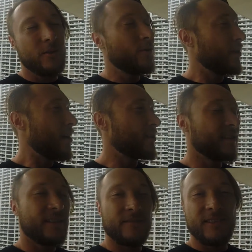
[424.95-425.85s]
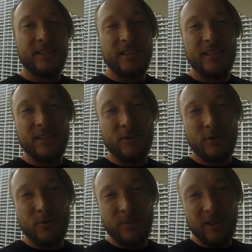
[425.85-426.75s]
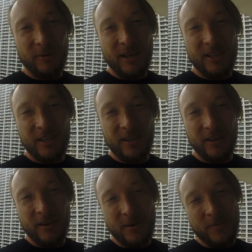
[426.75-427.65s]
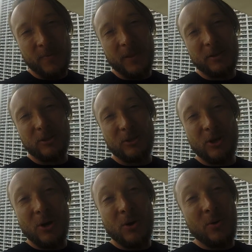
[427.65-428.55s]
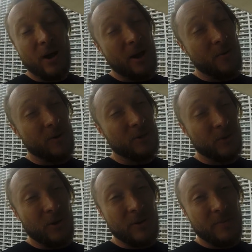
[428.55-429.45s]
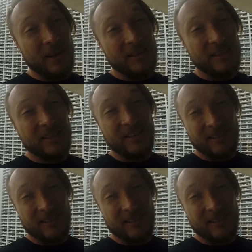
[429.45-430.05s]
2017 is going to be a great year, so I wish you all the best.